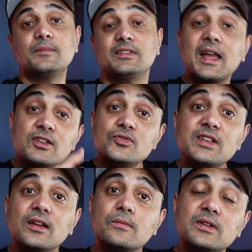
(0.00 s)
than to
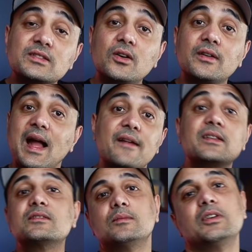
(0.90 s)
take a risk on
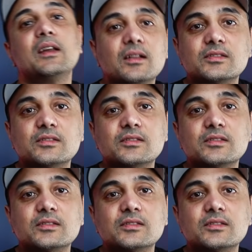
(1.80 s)
hiring someone else.